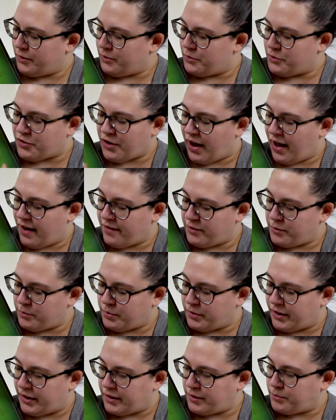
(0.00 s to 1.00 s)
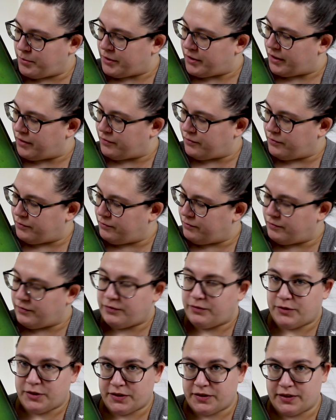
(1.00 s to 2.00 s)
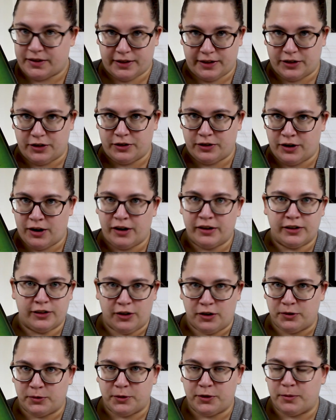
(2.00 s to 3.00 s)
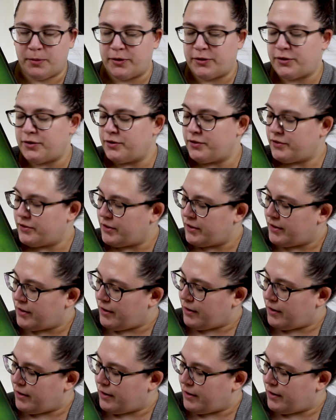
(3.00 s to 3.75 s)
which I haven't played, but I've seen it online along with the puzzles.